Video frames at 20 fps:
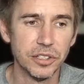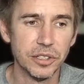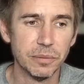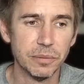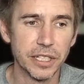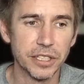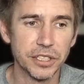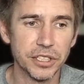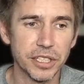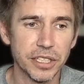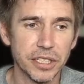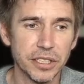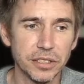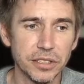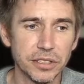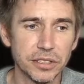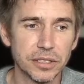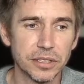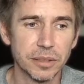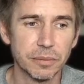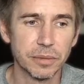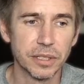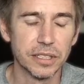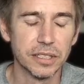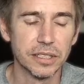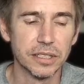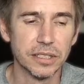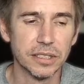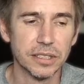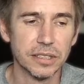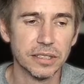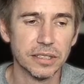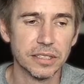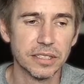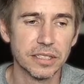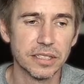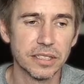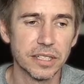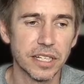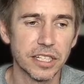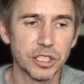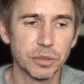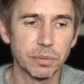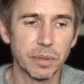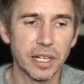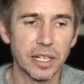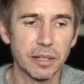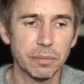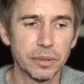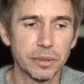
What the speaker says: my change. I'm gonna stash pop,